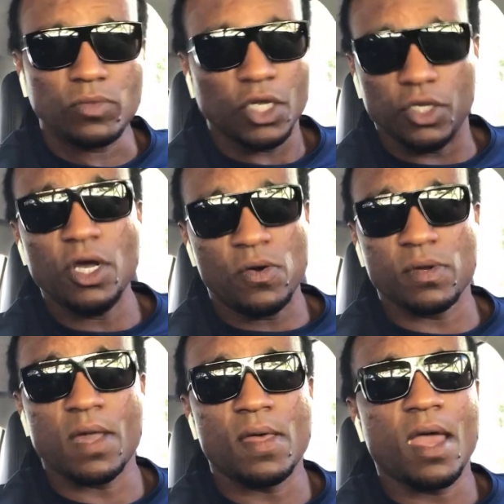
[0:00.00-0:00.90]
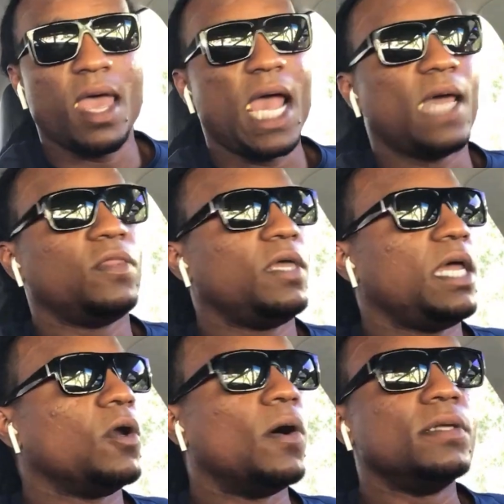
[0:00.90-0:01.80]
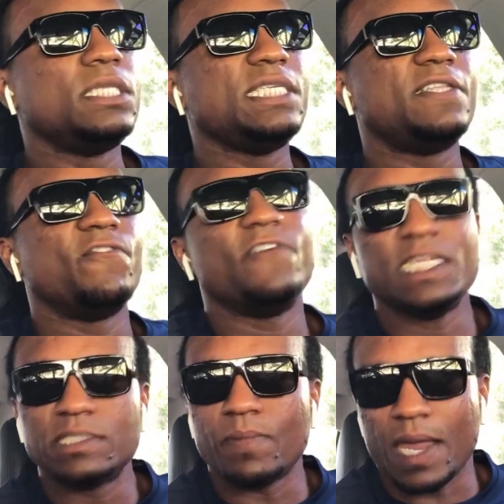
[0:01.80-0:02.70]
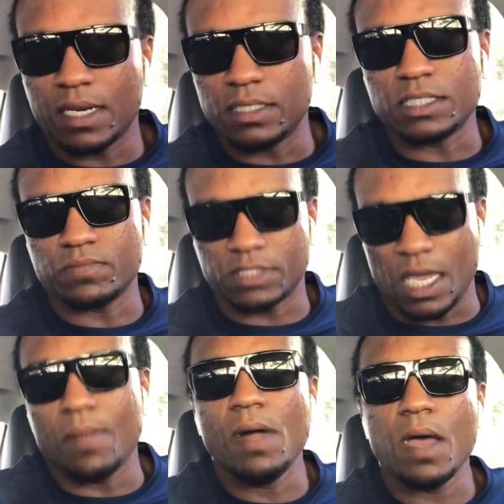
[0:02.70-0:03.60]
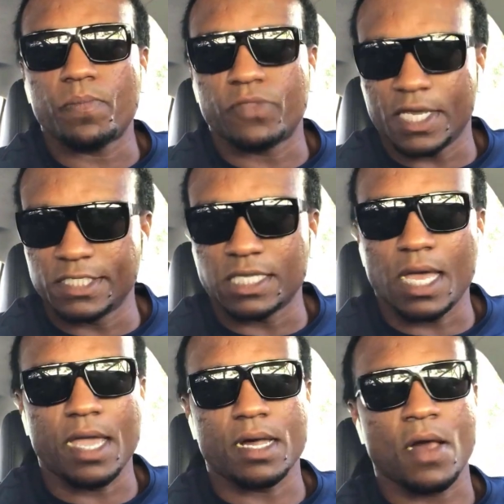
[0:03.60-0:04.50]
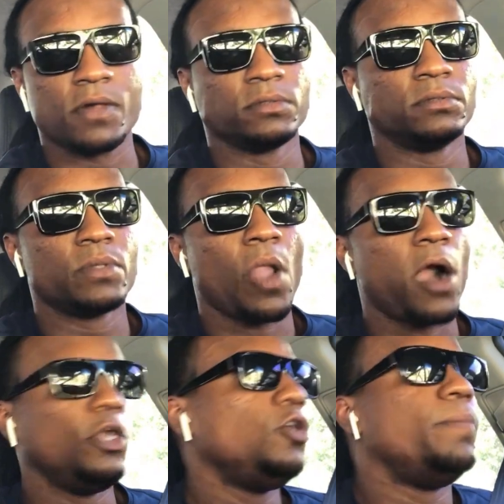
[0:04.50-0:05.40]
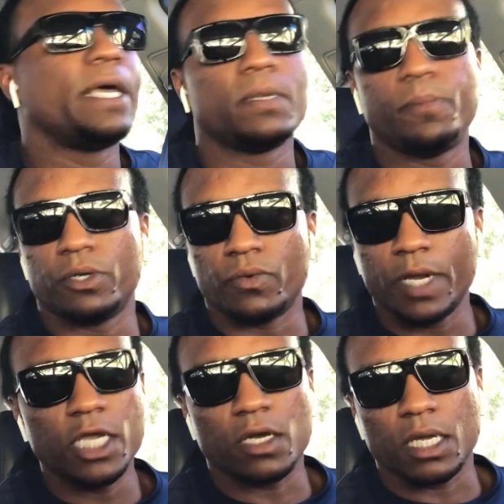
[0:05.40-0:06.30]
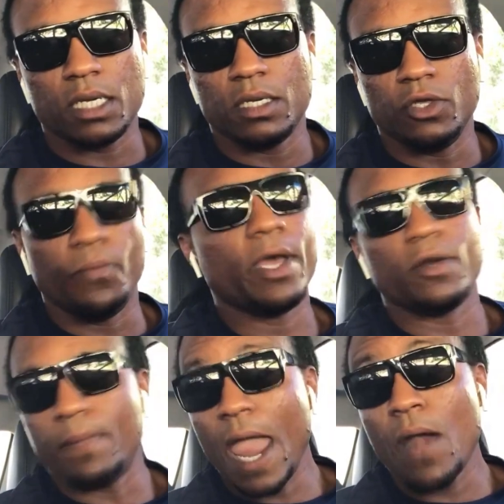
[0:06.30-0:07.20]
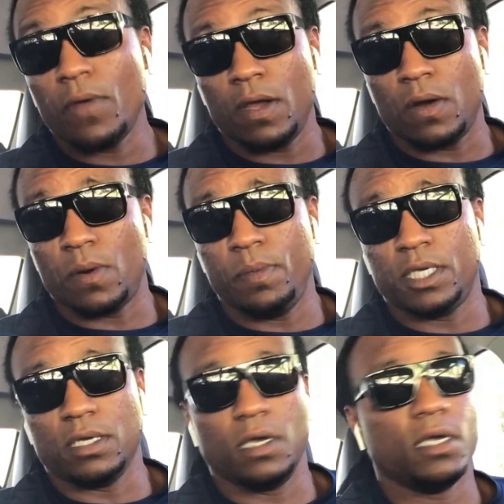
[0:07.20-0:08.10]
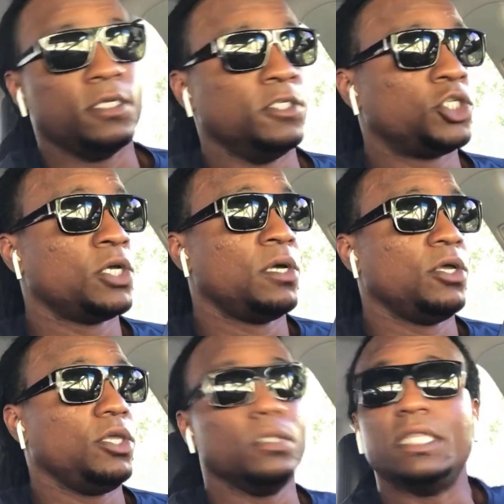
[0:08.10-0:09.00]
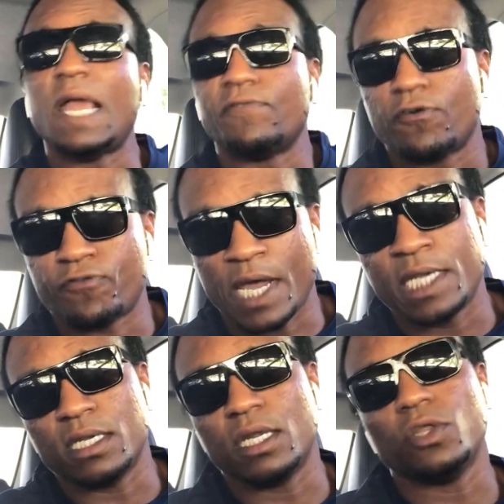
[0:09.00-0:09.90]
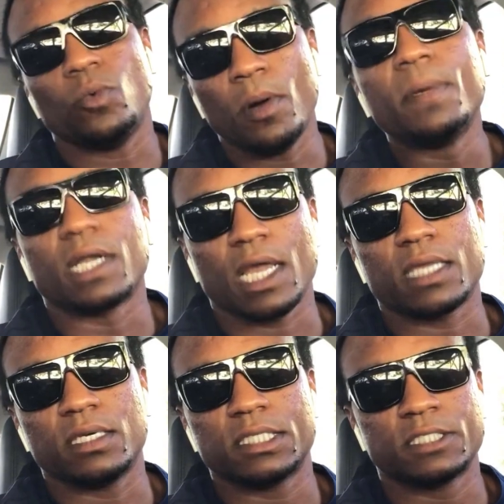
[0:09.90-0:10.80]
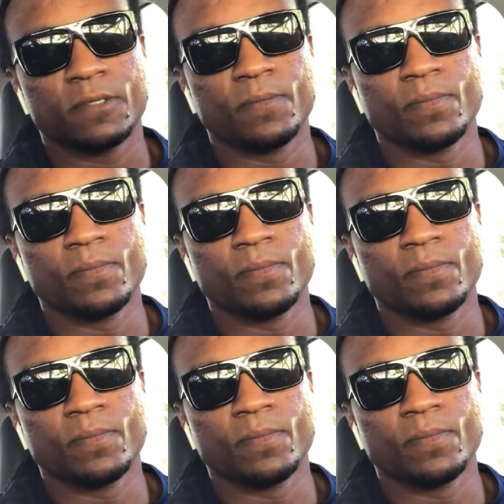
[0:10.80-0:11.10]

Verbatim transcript: You don't. And then all these defense mechanisms came up. Things like, you better put a ring on it. You better marry her because you'll never find another woman like this,